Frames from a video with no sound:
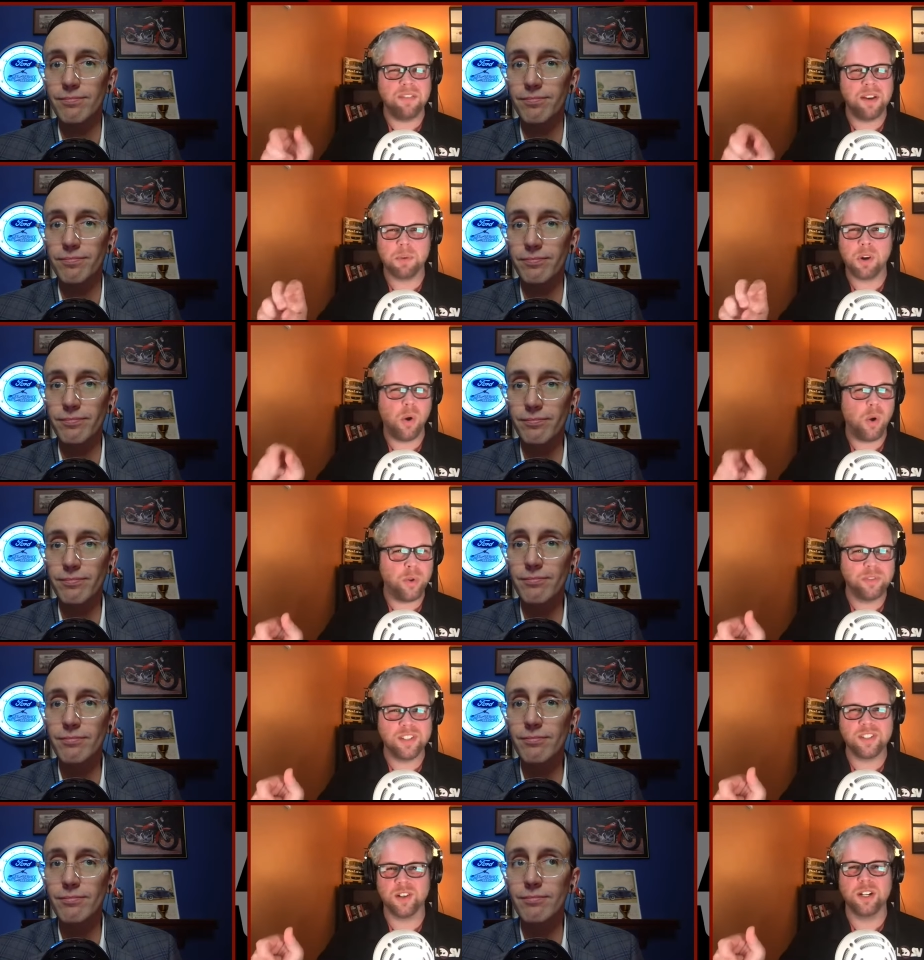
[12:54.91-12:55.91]
Speaker 1: if I'm cold
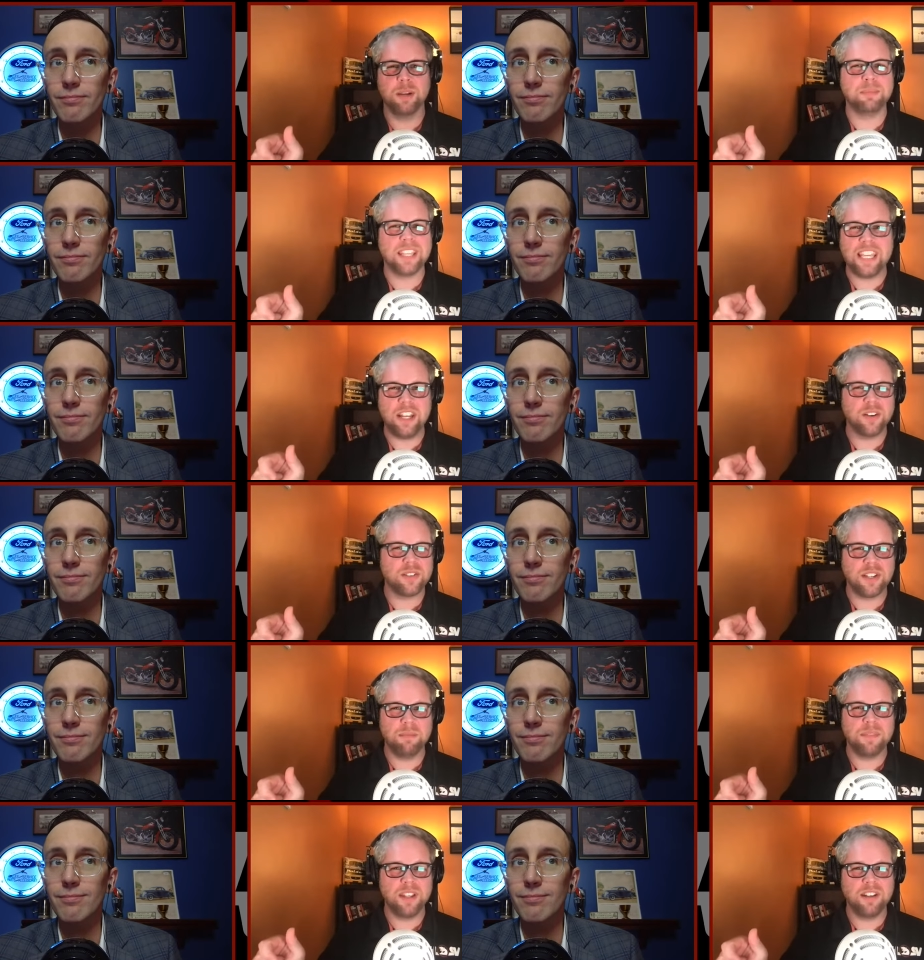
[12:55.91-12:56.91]
to turn up the heat or
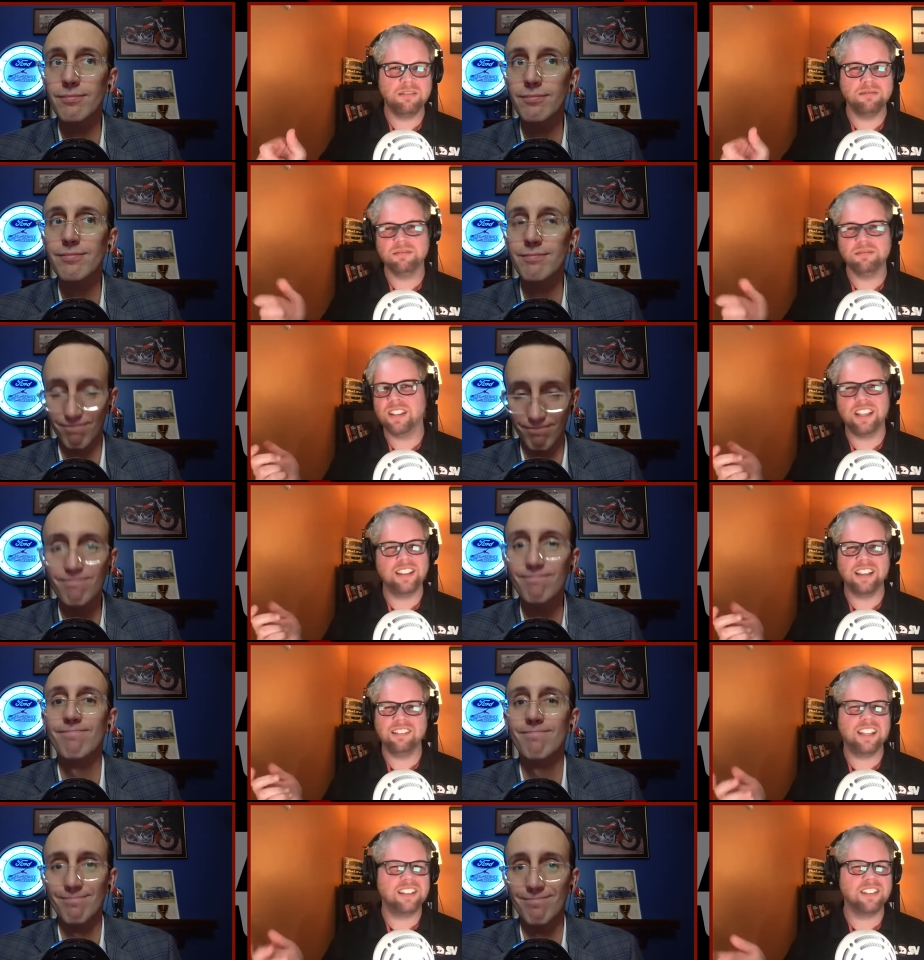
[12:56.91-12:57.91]
something, eh,
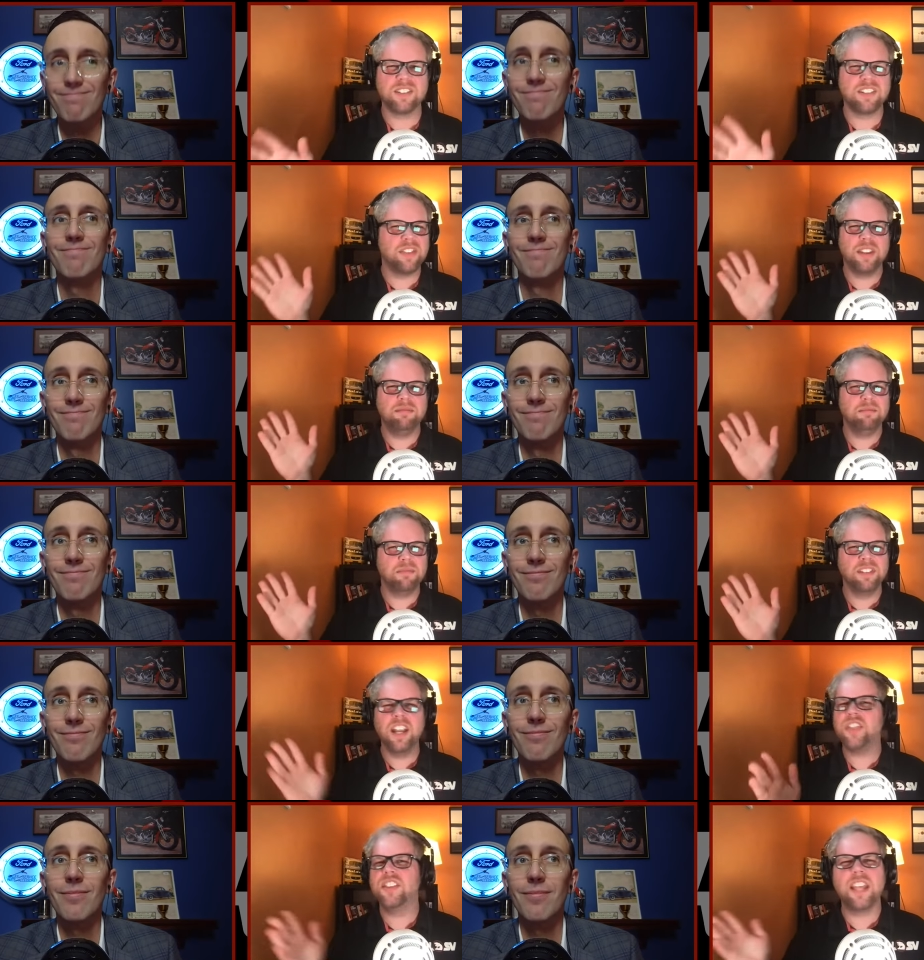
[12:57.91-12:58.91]
that, that there's nothing
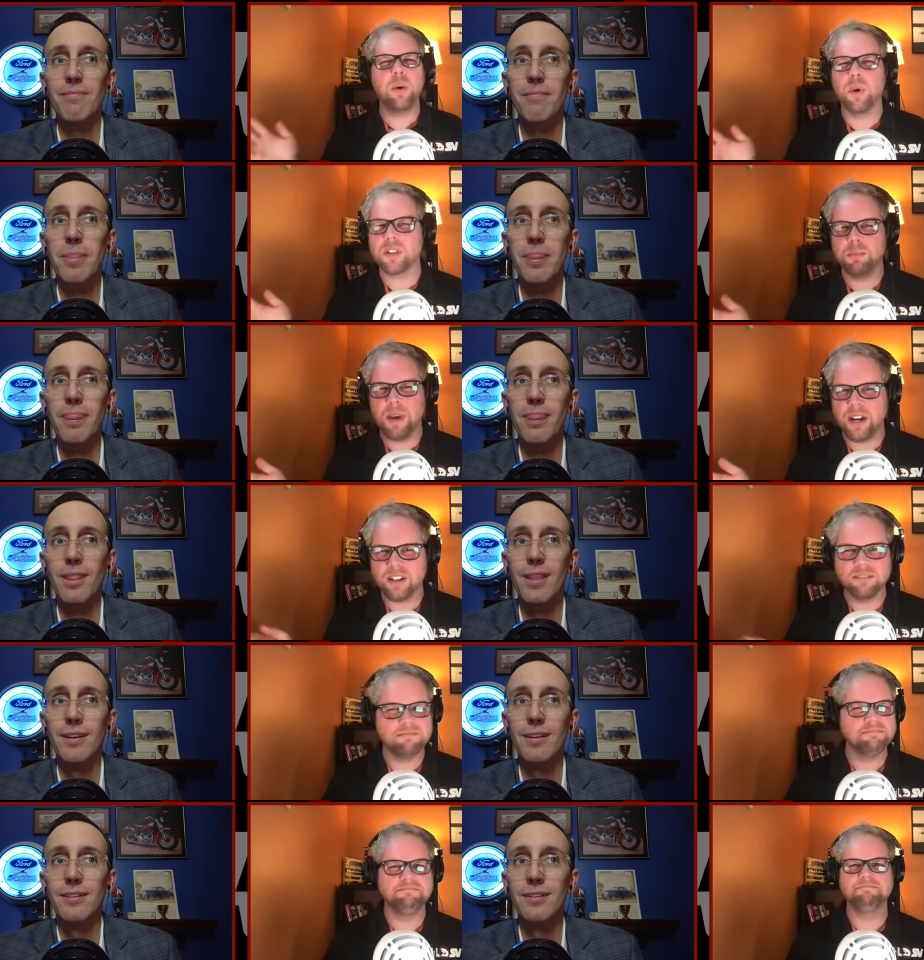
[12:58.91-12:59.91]
nothing that works better.
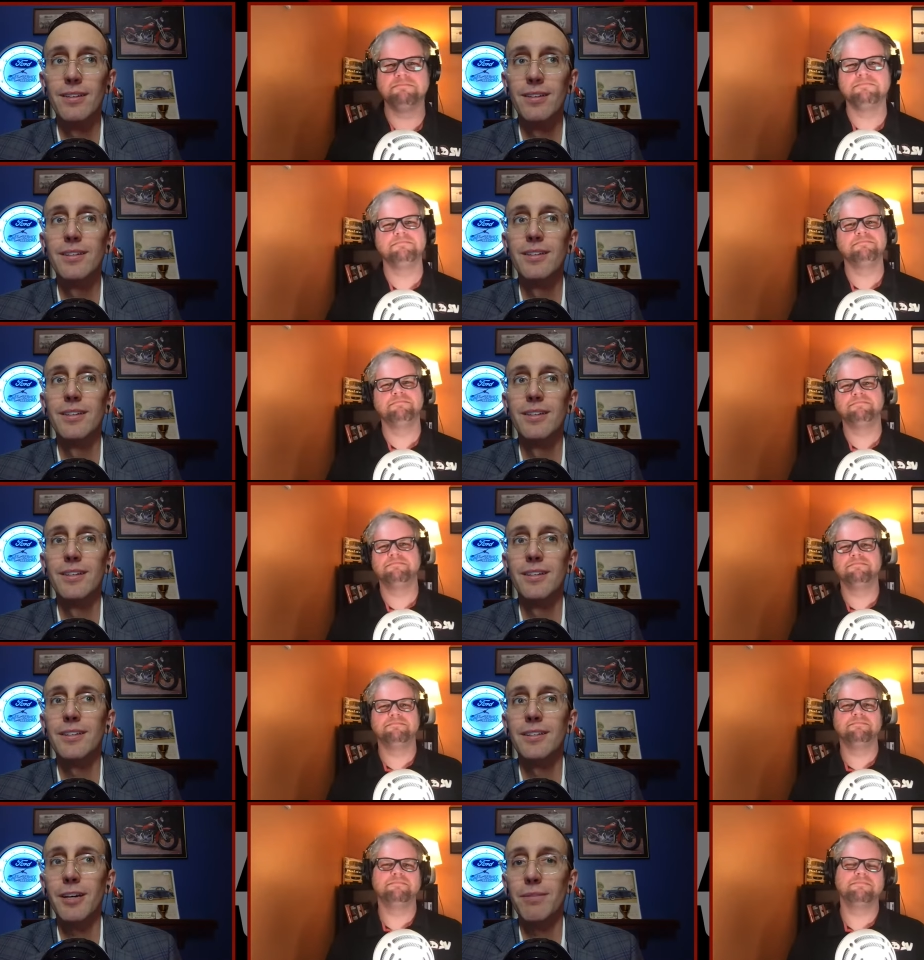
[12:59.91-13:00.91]

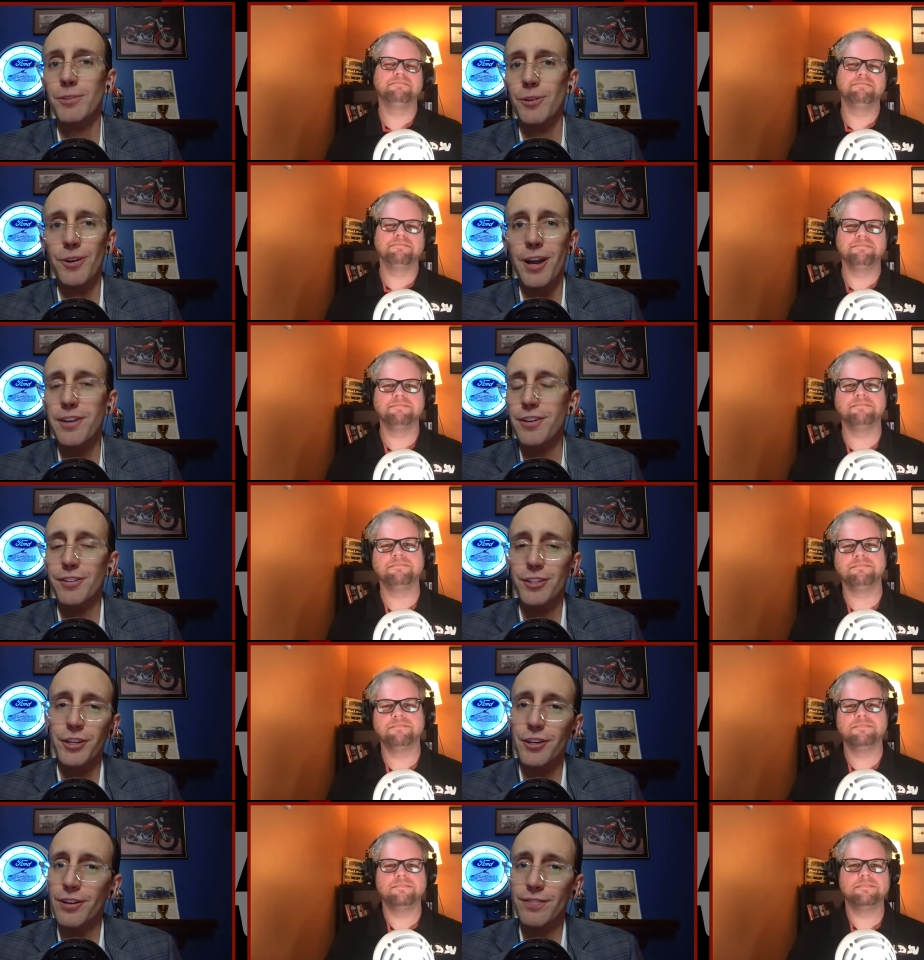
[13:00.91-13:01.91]
Speaker 2: Yeah, or ha- so
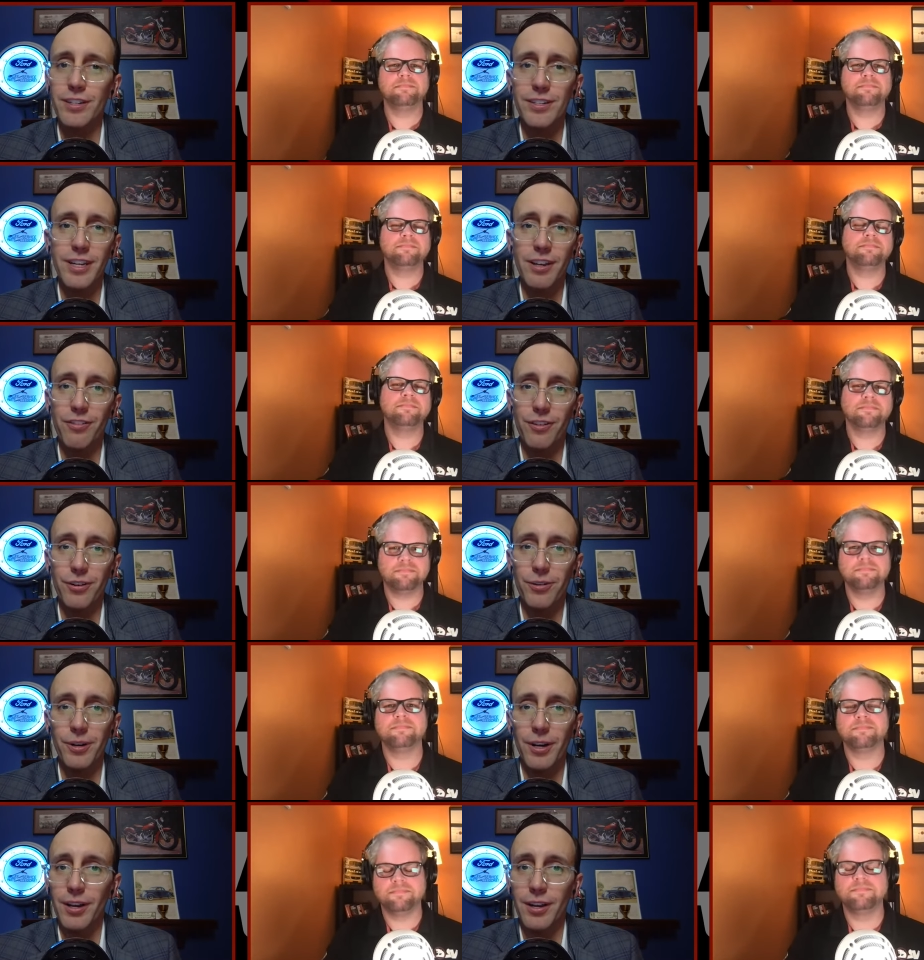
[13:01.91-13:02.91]
you don't have to dig
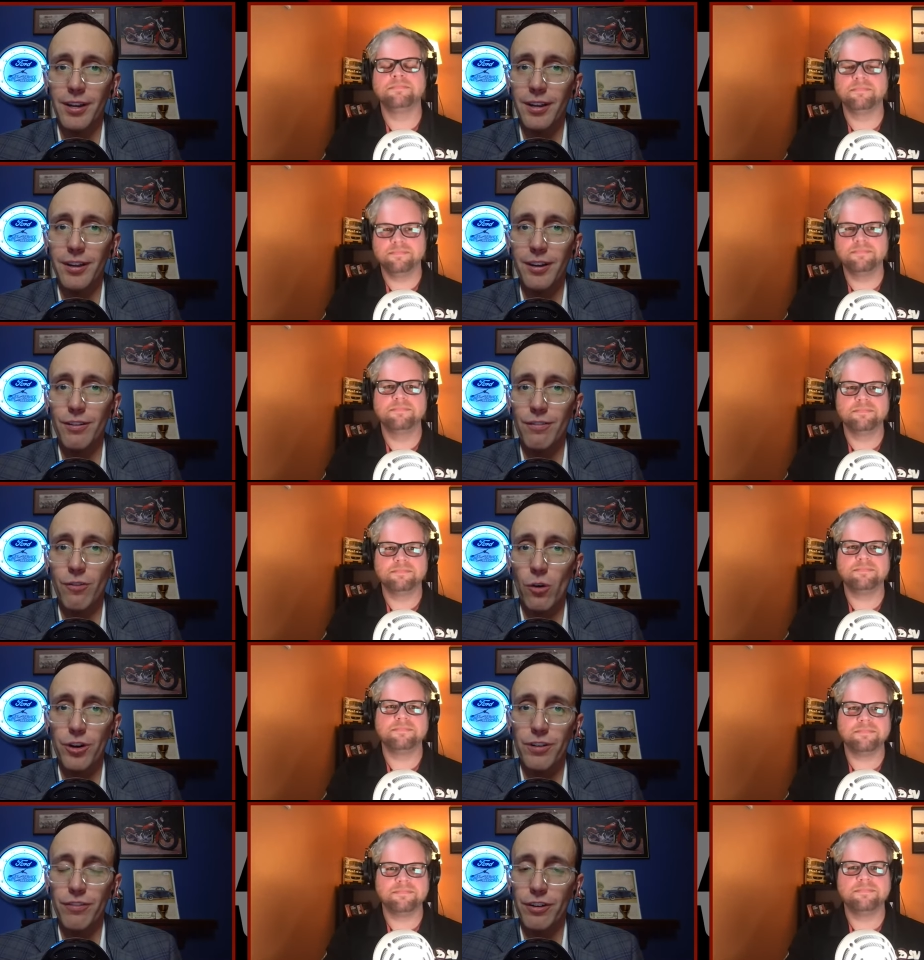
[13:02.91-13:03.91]
through you know
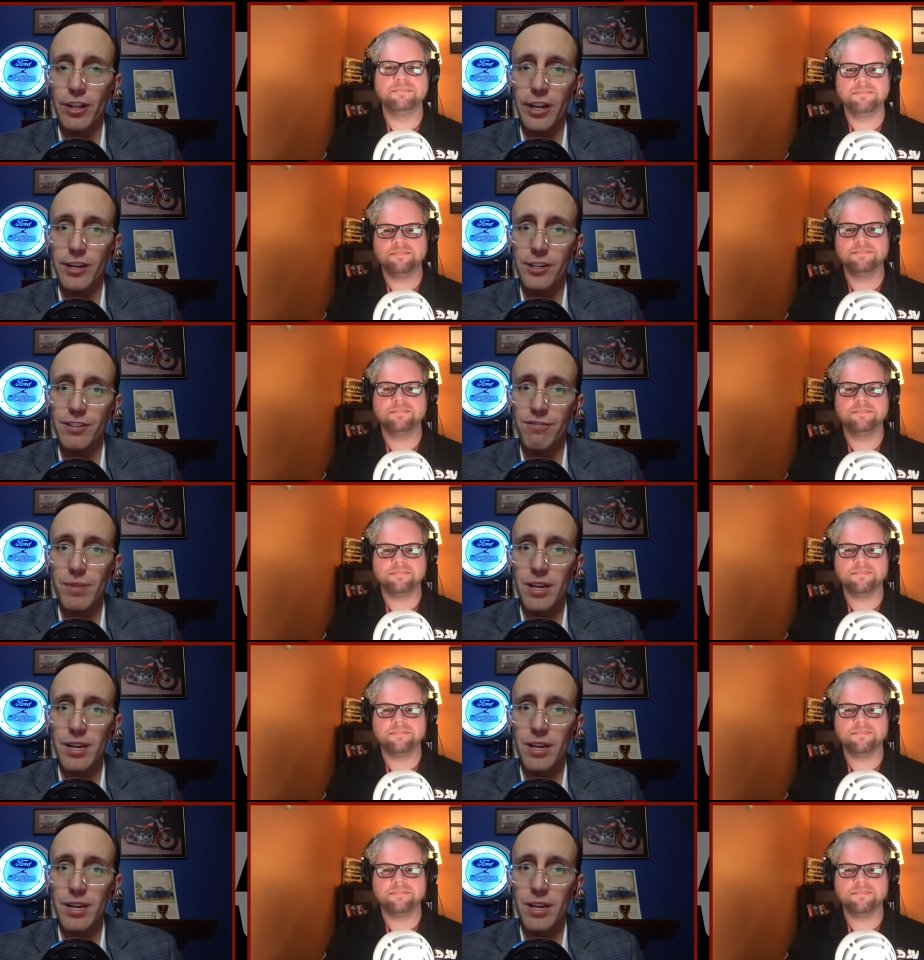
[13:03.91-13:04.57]
four different layers of